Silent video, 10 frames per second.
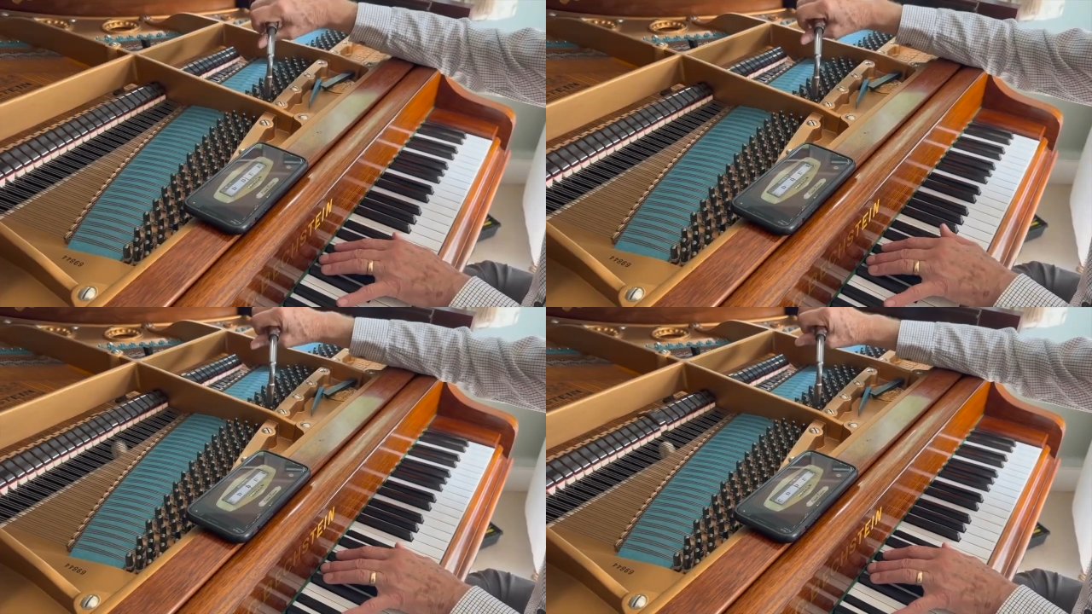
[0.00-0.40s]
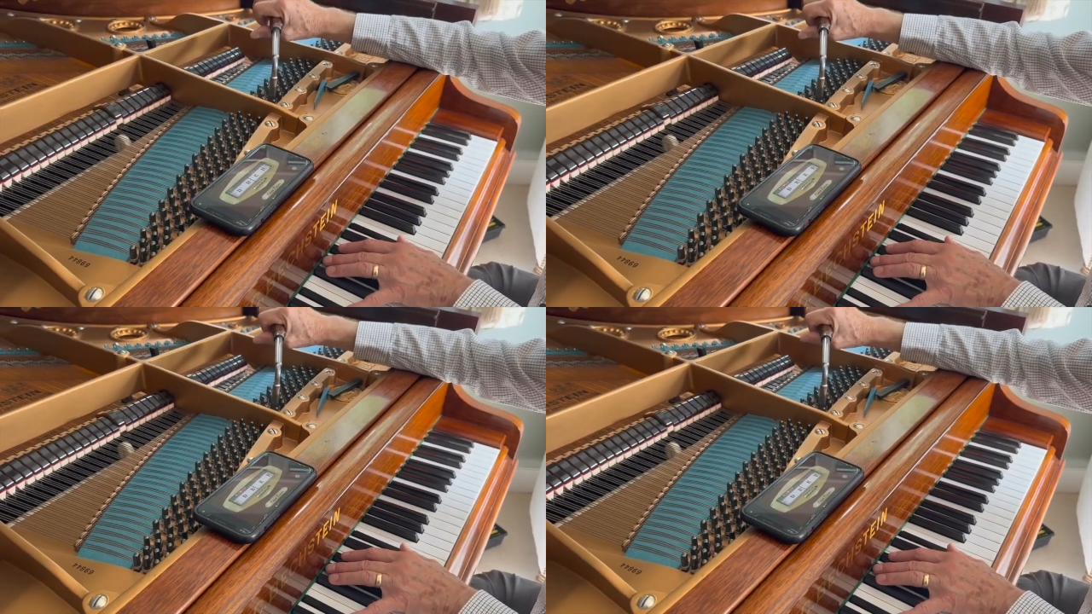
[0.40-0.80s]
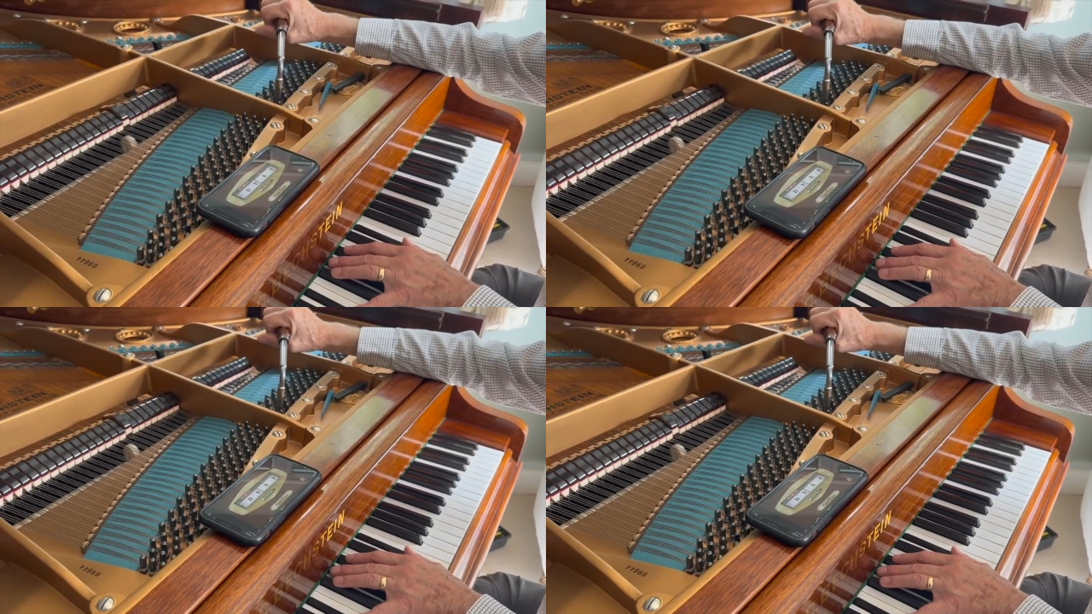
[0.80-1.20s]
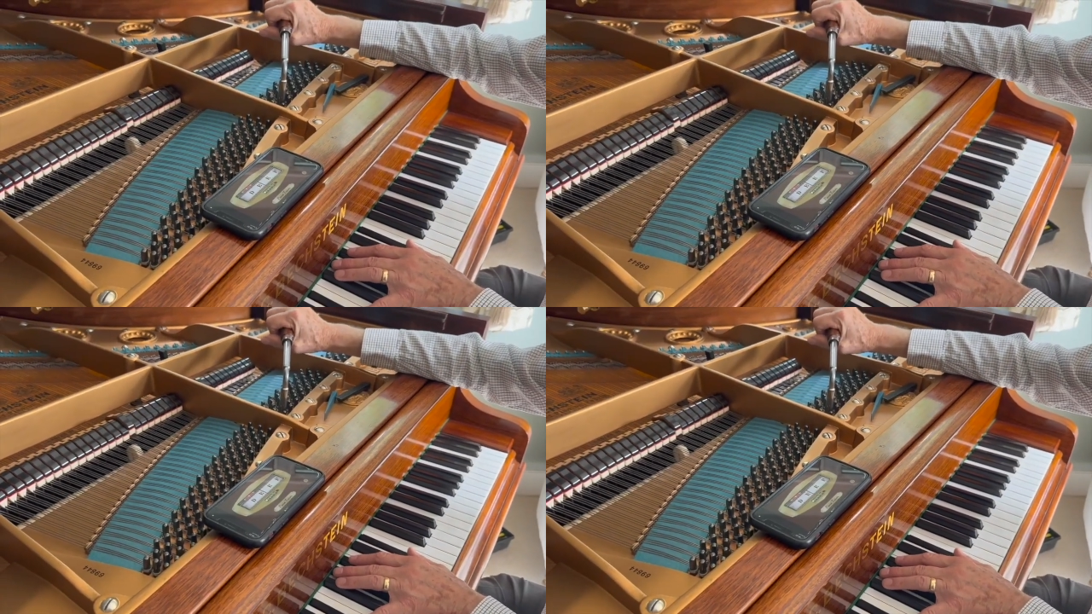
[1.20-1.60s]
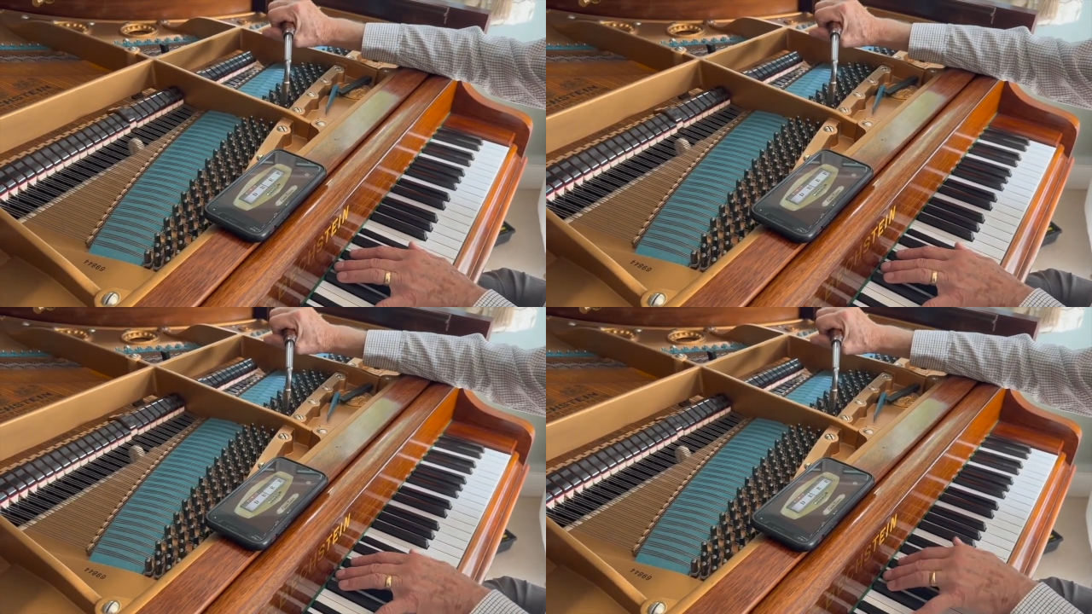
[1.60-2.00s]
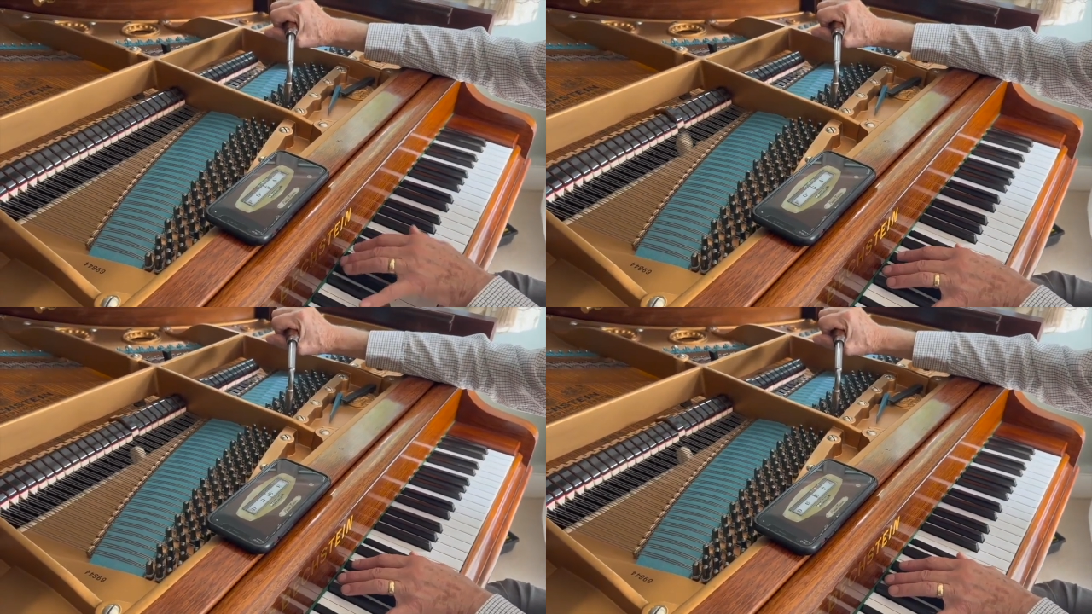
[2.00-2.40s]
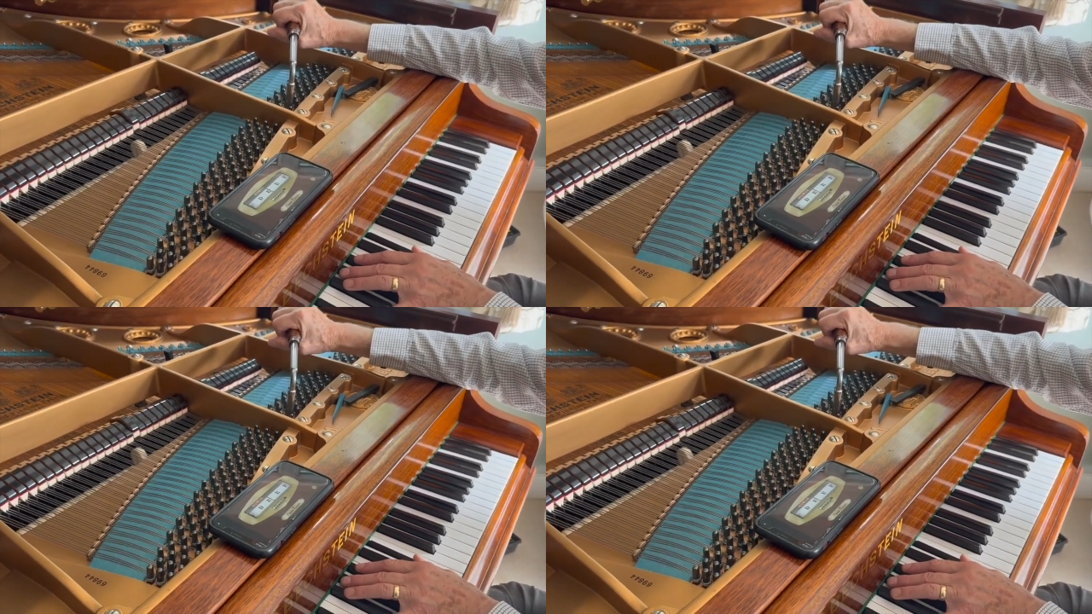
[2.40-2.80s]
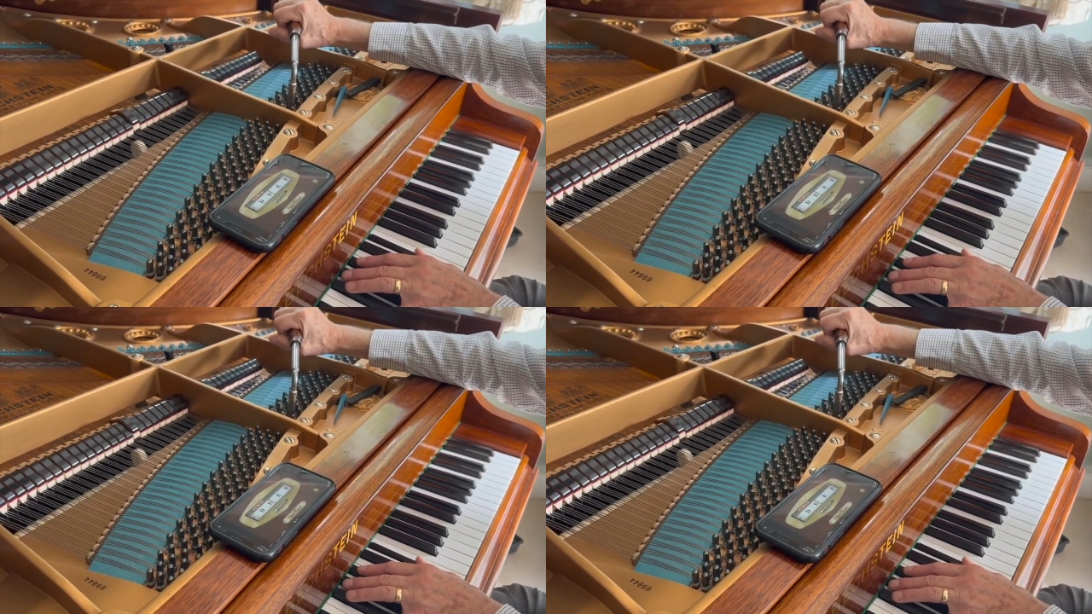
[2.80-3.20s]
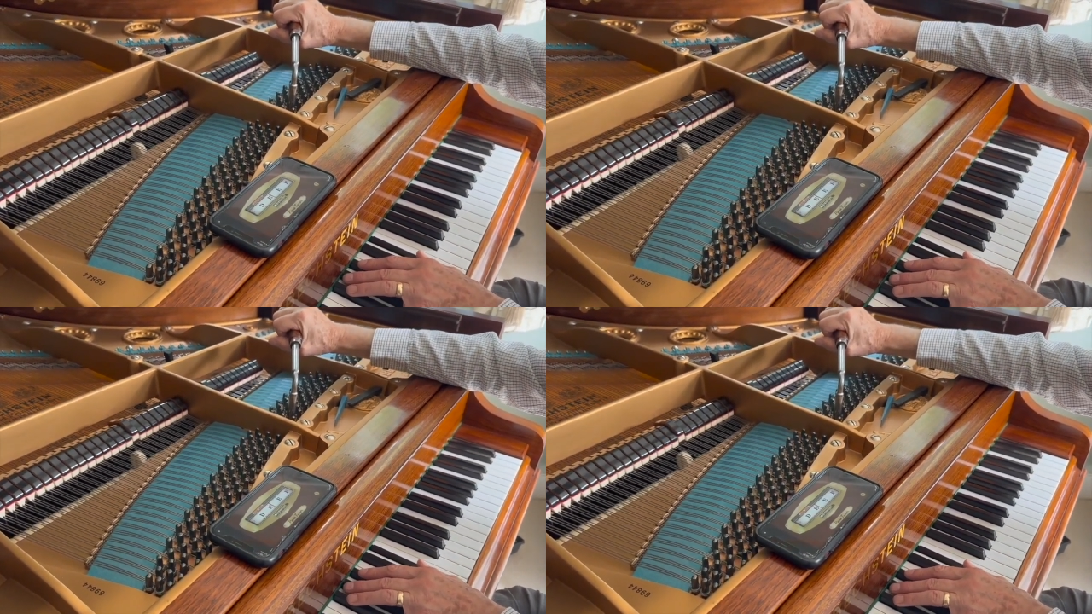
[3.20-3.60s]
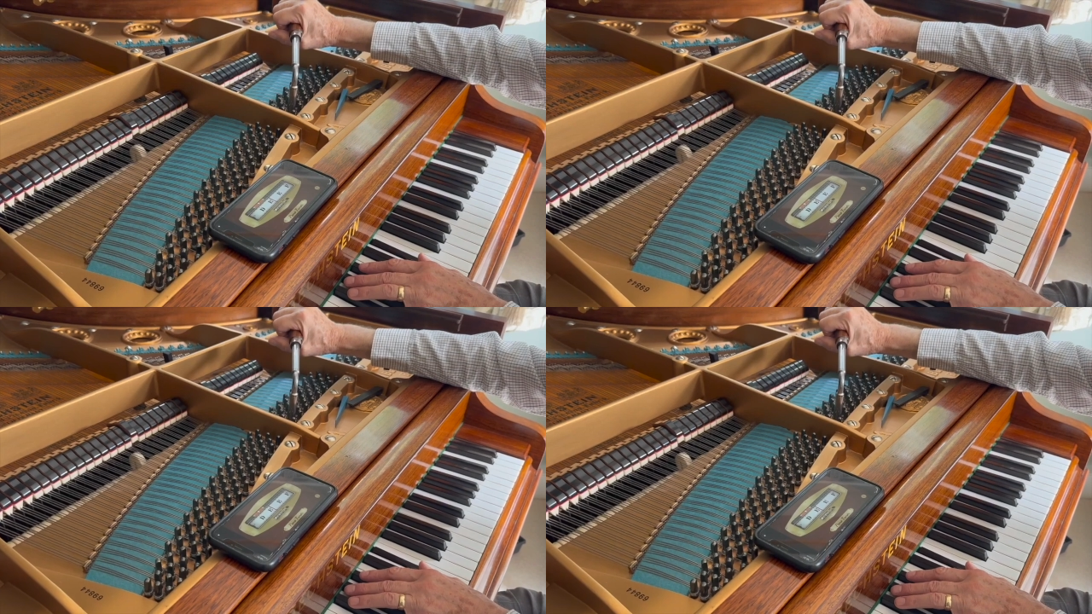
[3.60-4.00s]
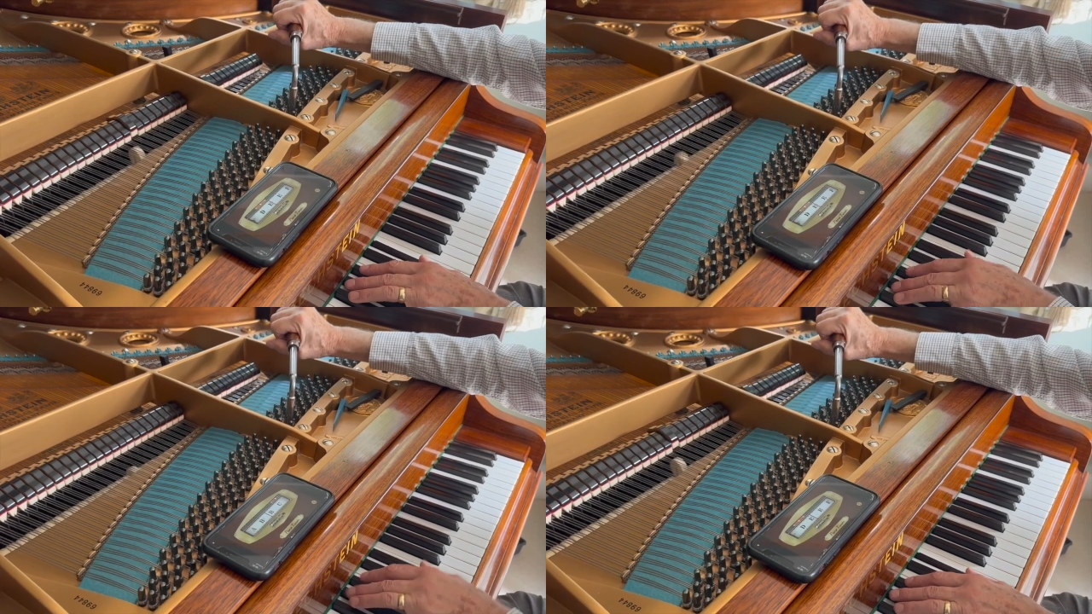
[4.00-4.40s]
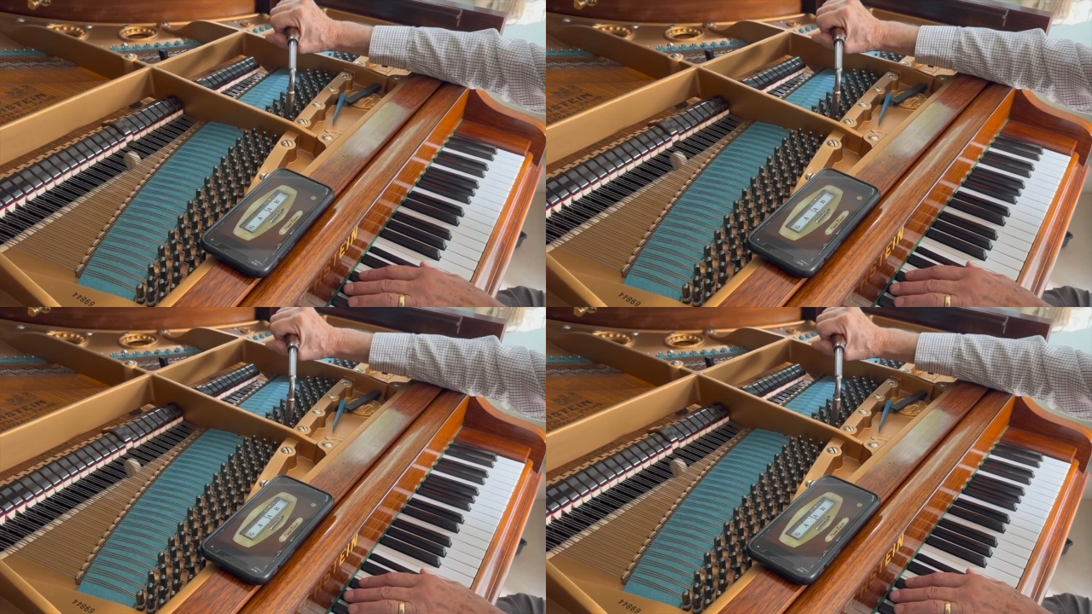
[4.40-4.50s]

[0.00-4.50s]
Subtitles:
Nobody's mouth can be seen.